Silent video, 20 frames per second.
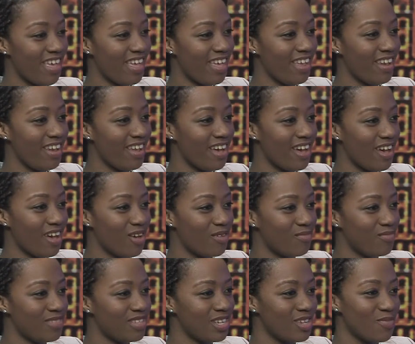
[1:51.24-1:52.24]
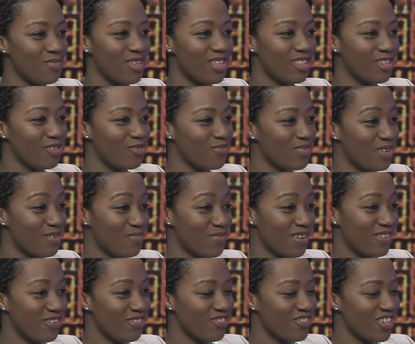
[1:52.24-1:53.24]
And tell me a little bit
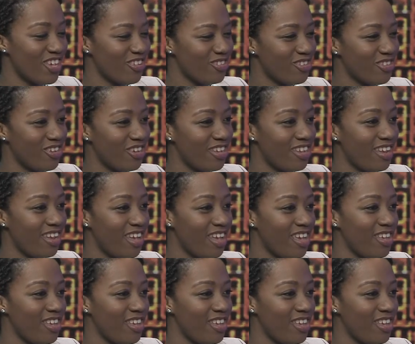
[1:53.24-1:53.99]
about your childhood.